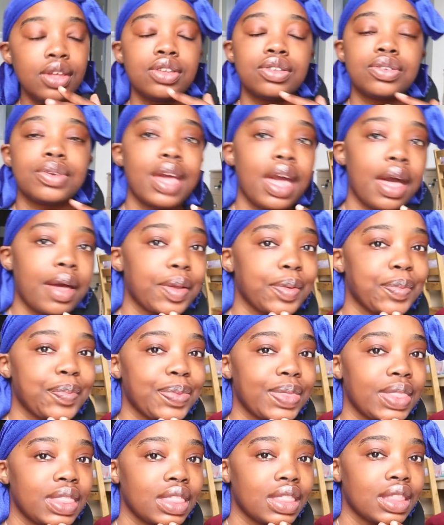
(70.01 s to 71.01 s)
So yeah,
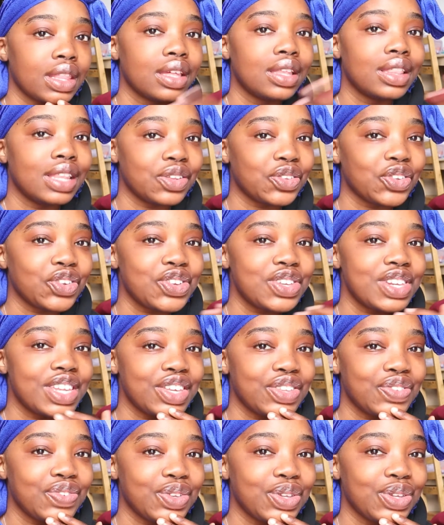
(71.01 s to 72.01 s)
that's what
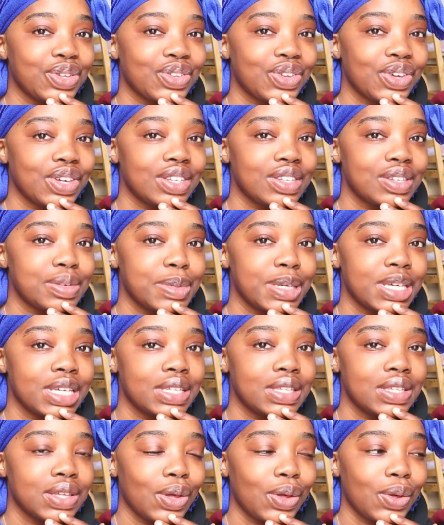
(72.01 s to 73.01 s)
today's video is going to
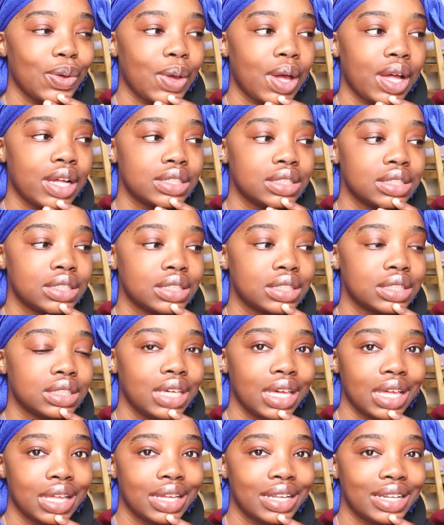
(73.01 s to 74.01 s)
be. So
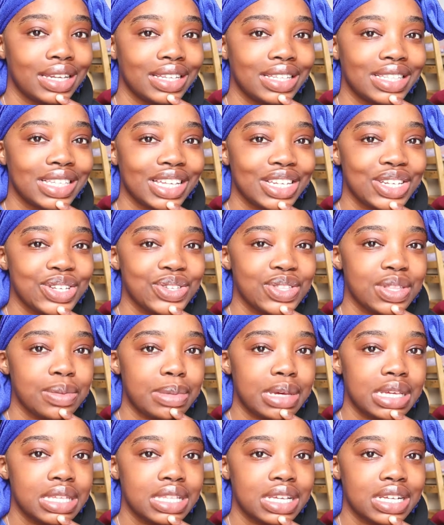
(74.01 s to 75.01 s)
yeah, let's get into the
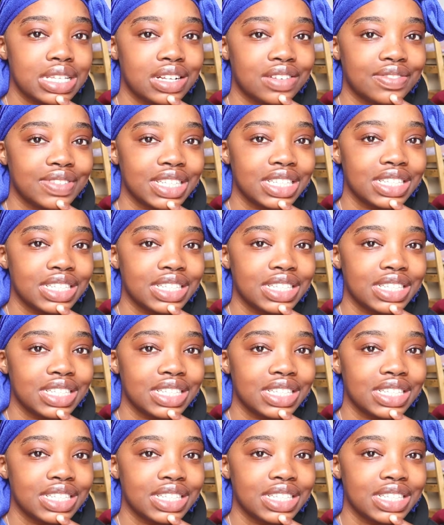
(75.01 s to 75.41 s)
basics of